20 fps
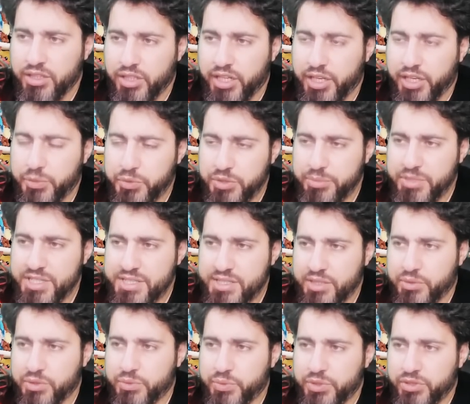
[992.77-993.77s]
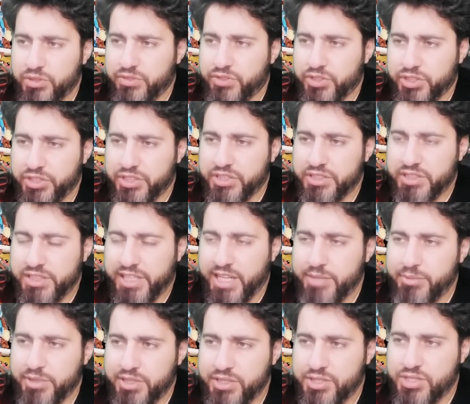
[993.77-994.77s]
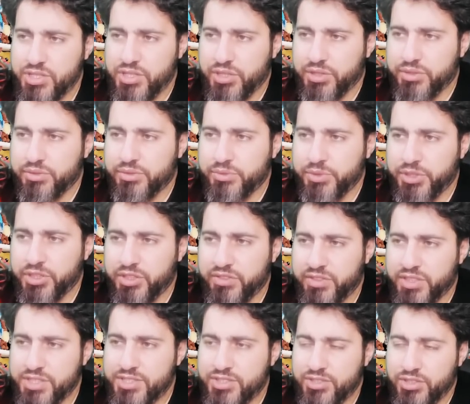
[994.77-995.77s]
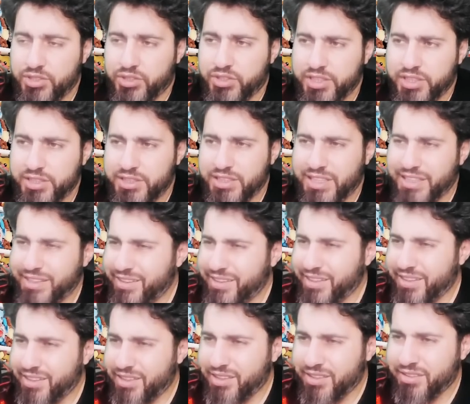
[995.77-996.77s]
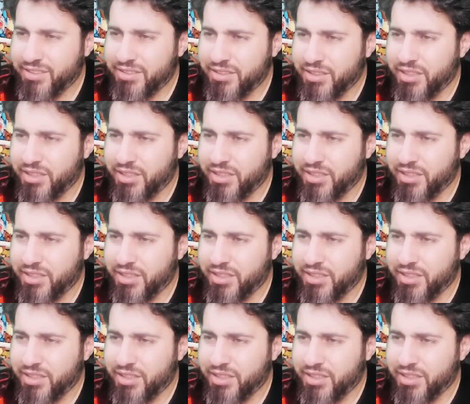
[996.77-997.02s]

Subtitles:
We missed our window for the good timing, so we could have just thrown it, I think.